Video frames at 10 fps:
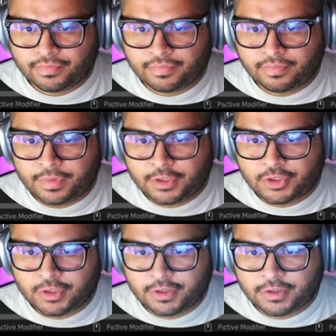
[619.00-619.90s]
make
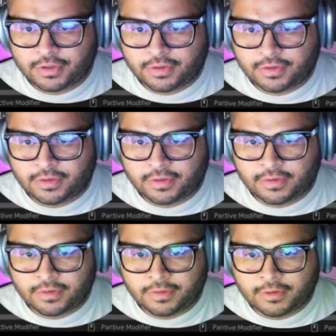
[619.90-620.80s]
sure
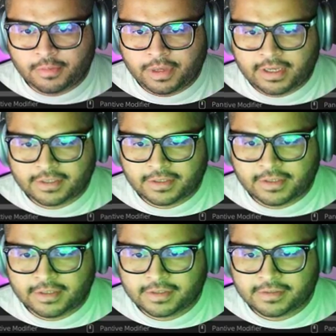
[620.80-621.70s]
you go past
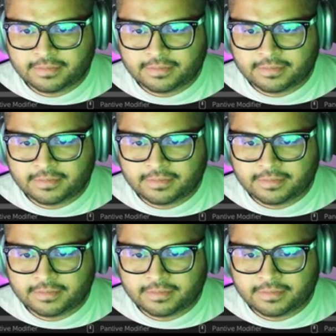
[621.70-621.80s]
this.